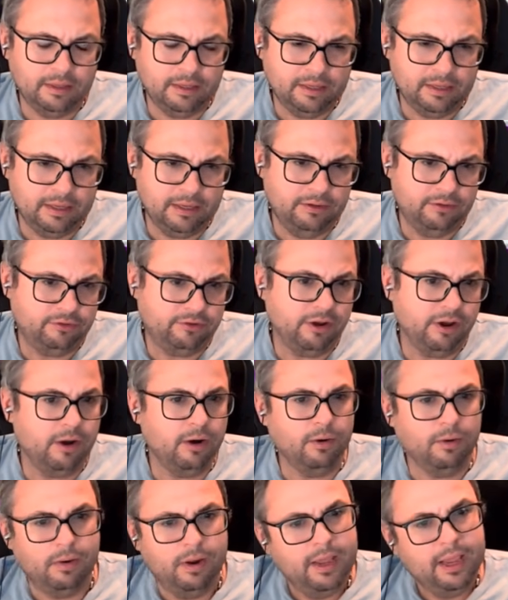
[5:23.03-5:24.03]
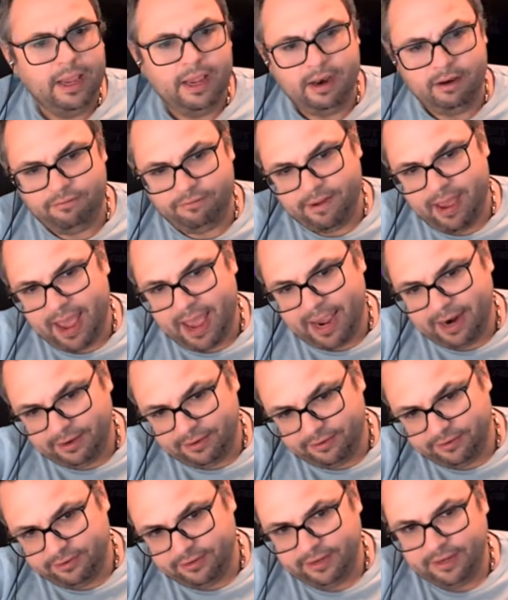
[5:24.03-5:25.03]
And so, in
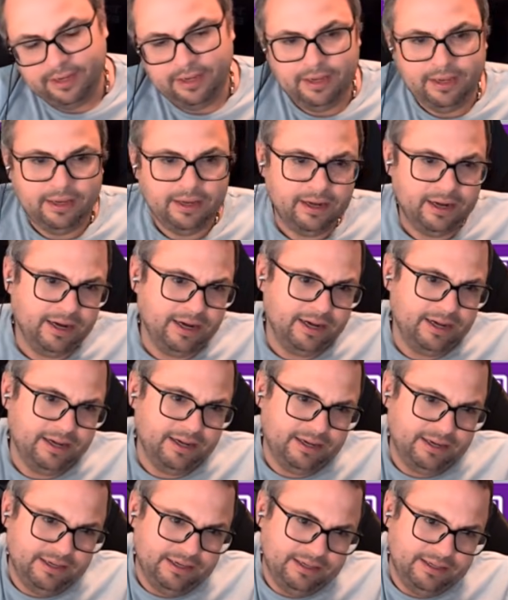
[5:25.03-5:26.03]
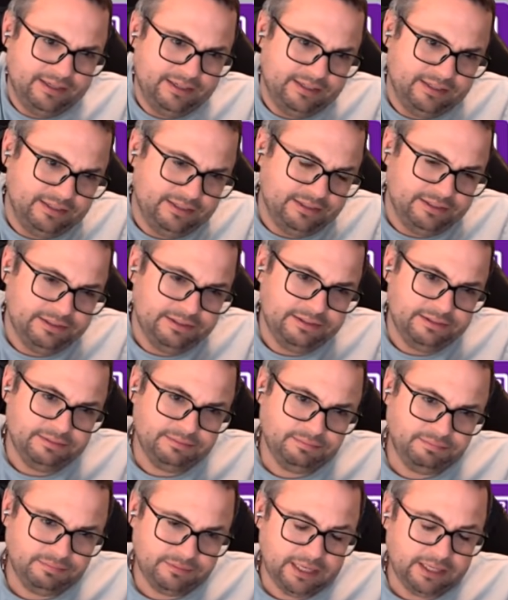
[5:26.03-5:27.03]
fact,
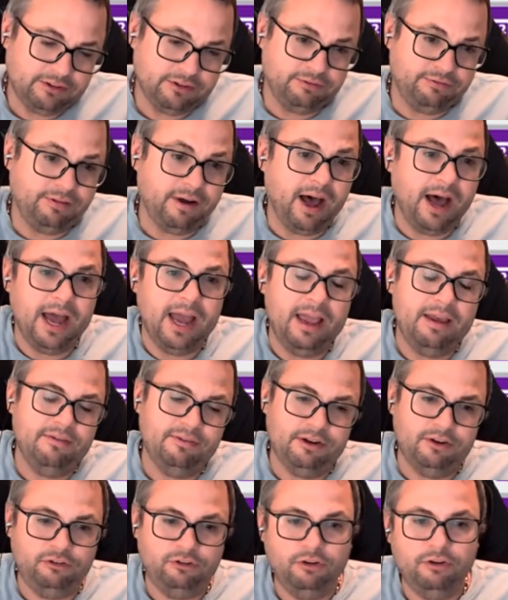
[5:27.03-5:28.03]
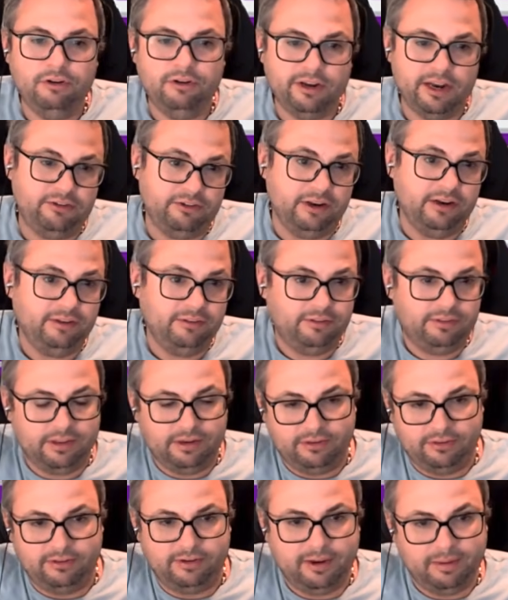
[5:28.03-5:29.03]
it's a 5 and 2 digits
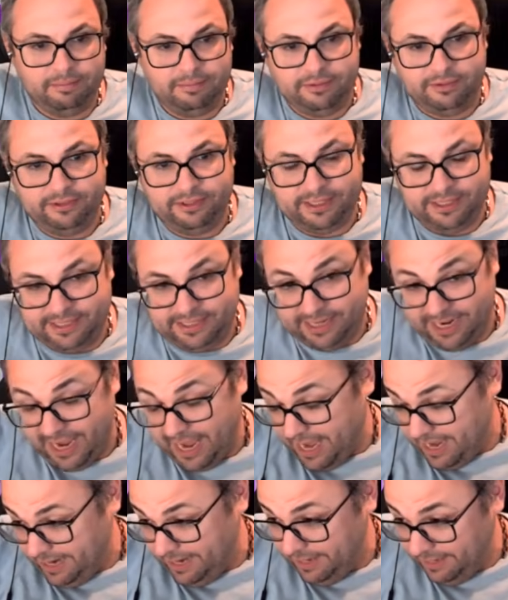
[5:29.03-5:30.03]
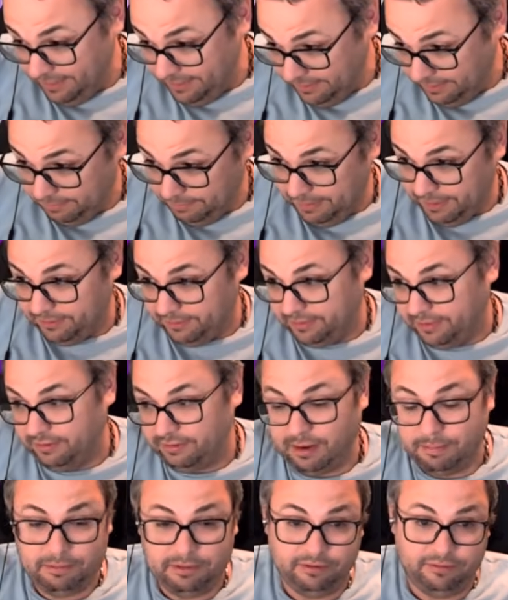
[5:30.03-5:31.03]
that sum to 10, because the
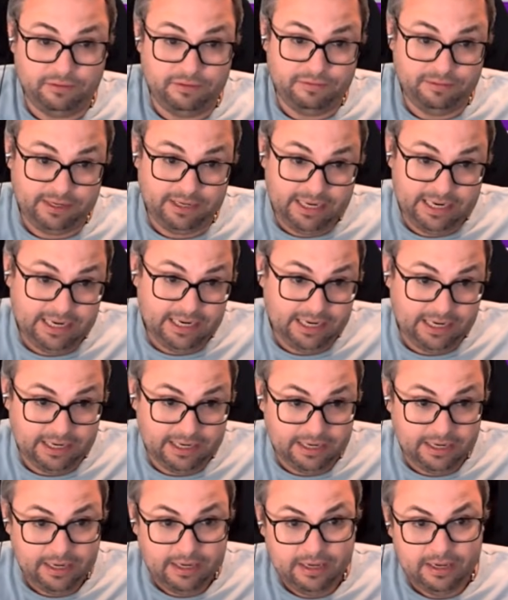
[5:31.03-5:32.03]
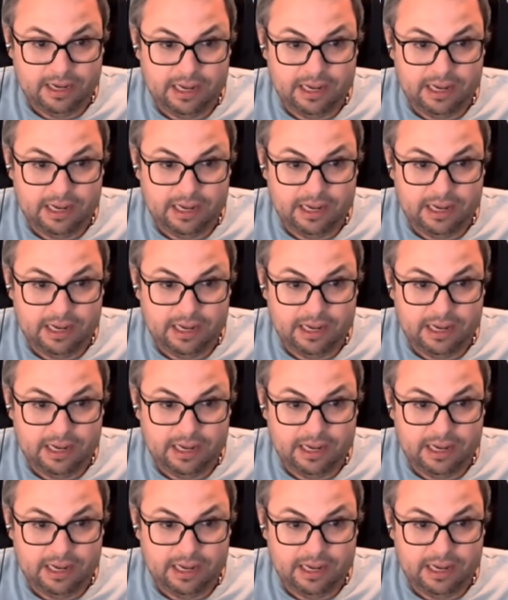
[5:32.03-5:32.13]
sum is 15.